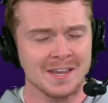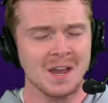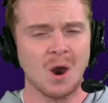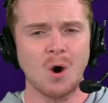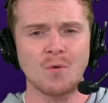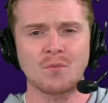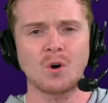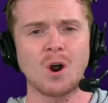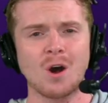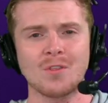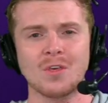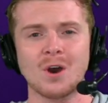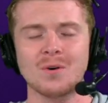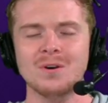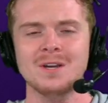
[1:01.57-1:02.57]
Overall,
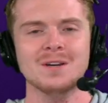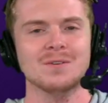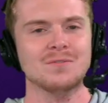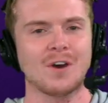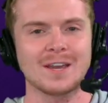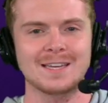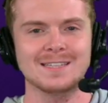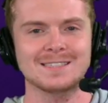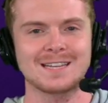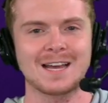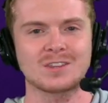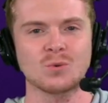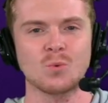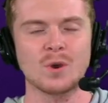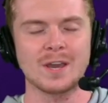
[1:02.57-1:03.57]
though, Vikings got
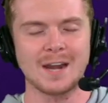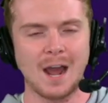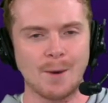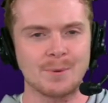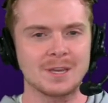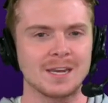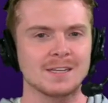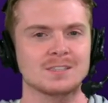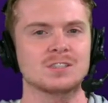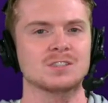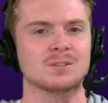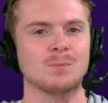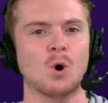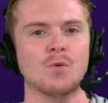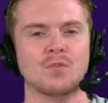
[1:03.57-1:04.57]
the win. I'll be getting into
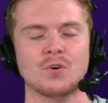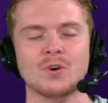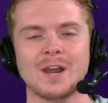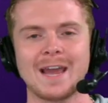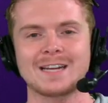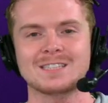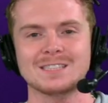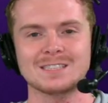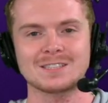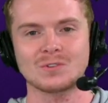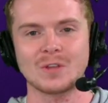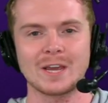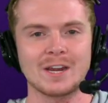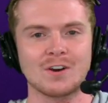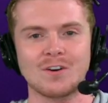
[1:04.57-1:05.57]
some overreactions
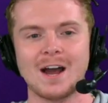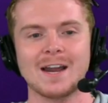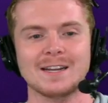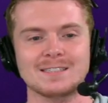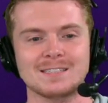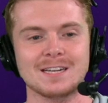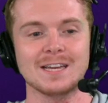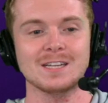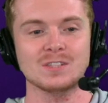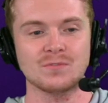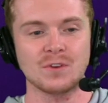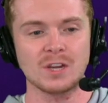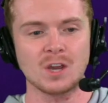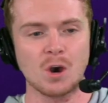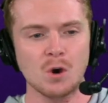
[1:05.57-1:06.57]
later on in today's
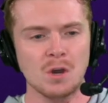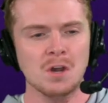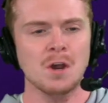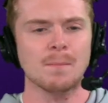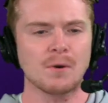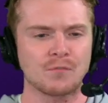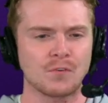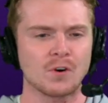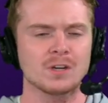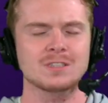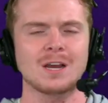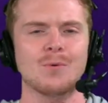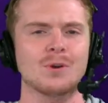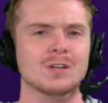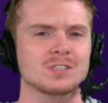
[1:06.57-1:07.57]
video. But first,
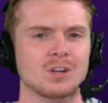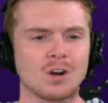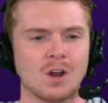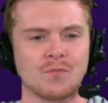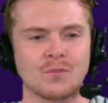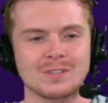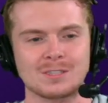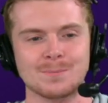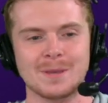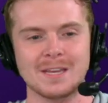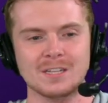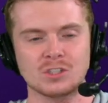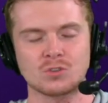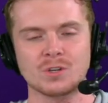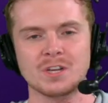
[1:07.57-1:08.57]
I want to start off with some
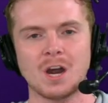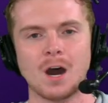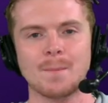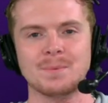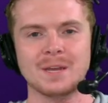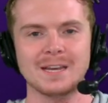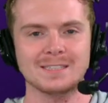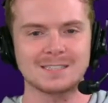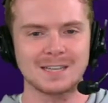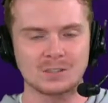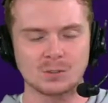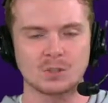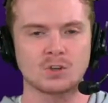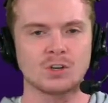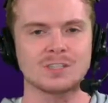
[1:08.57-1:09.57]
injury updates. And that's
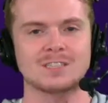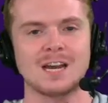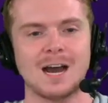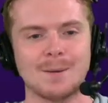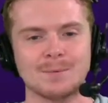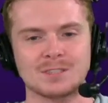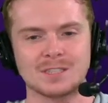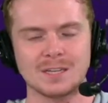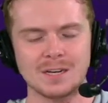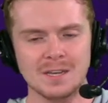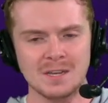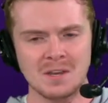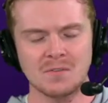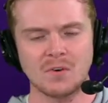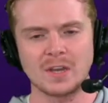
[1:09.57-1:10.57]
what Chris Thomason,
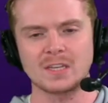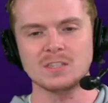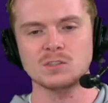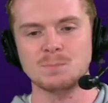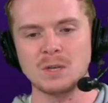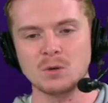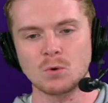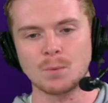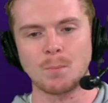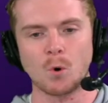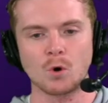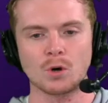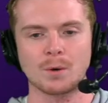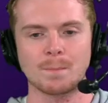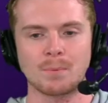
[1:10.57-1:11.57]
Vikings beat
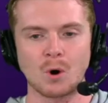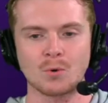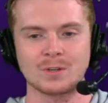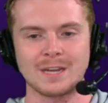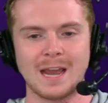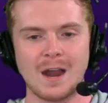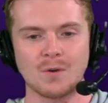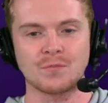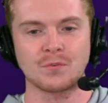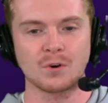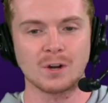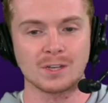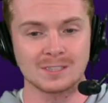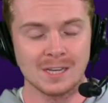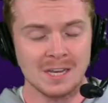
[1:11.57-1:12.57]
reporter, broke down for
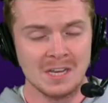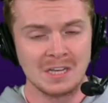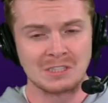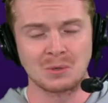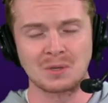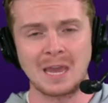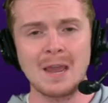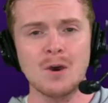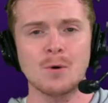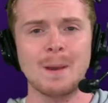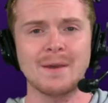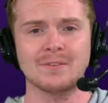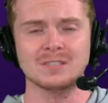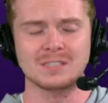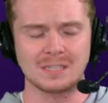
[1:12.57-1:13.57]
us. So Caleb
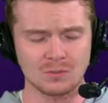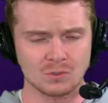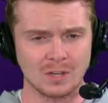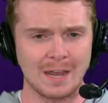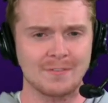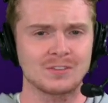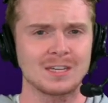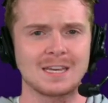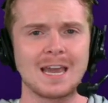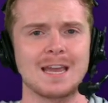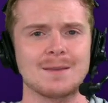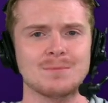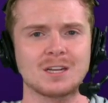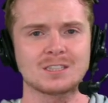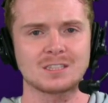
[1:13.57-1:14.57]
Evans, he left the
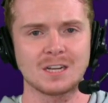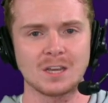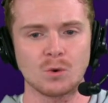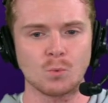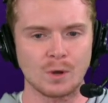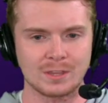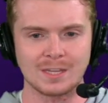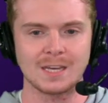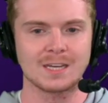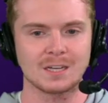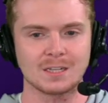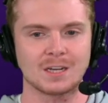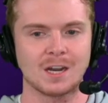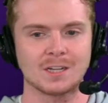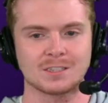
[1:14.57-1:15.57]
game yesterday with a
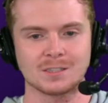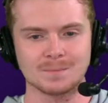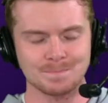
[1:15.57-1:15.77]
concussion.